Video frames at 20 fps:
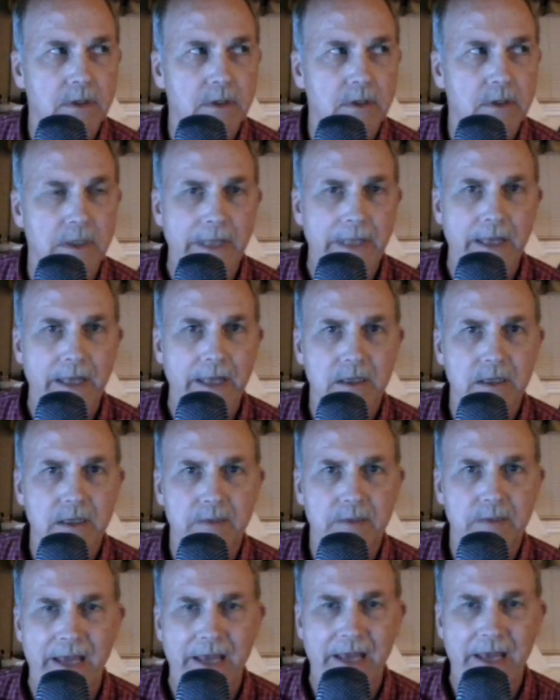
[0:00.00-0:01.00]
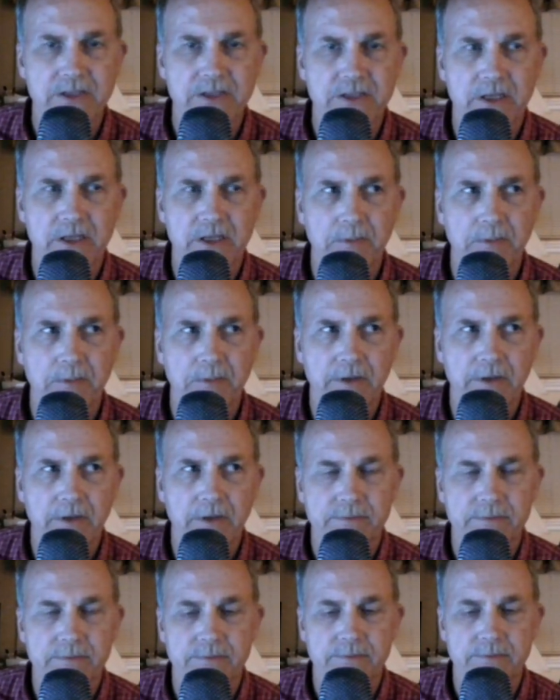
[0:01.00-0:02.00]
Atlantic magazine, I
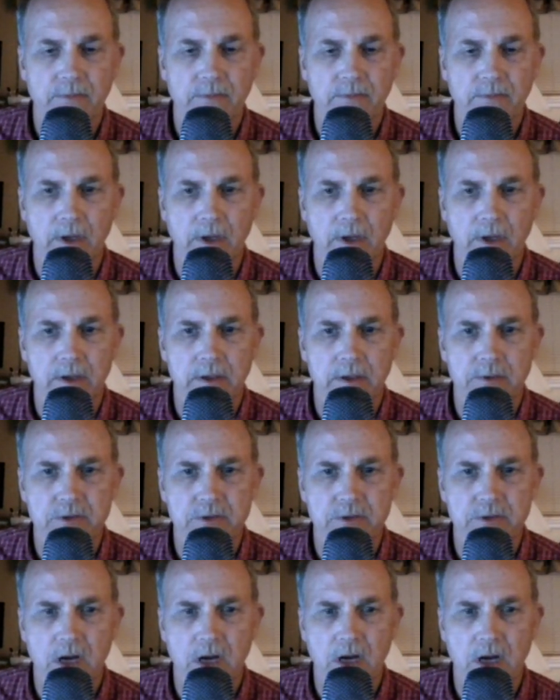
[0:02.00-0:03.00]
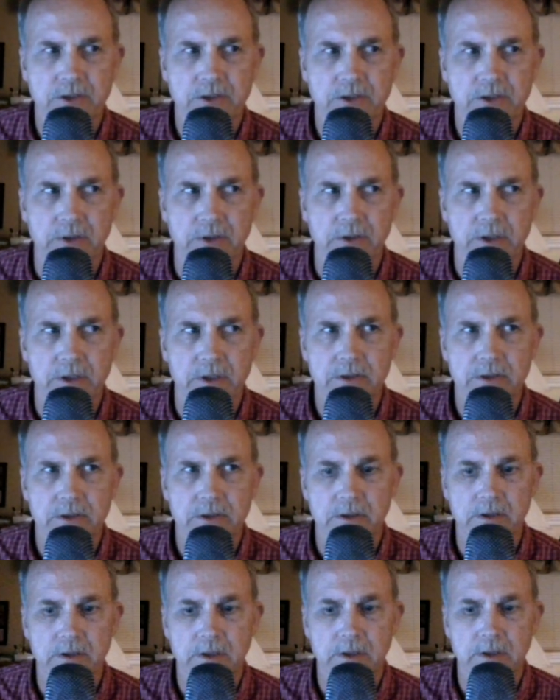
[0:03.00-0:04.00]
believe, and was a cartoonist
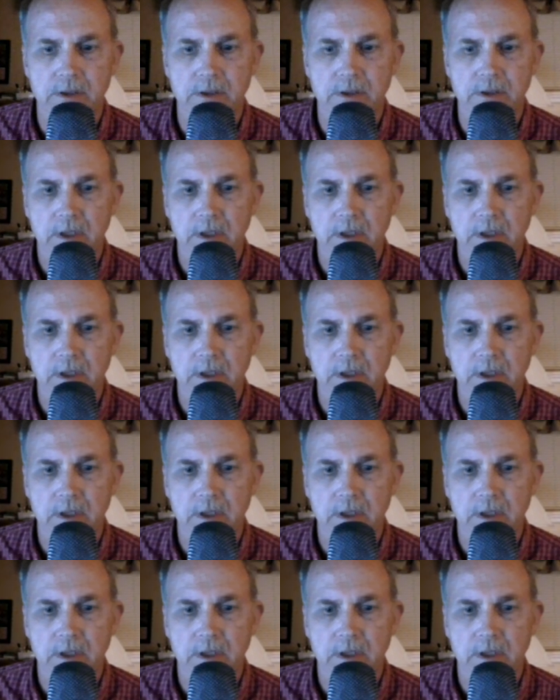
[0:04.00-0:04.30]
and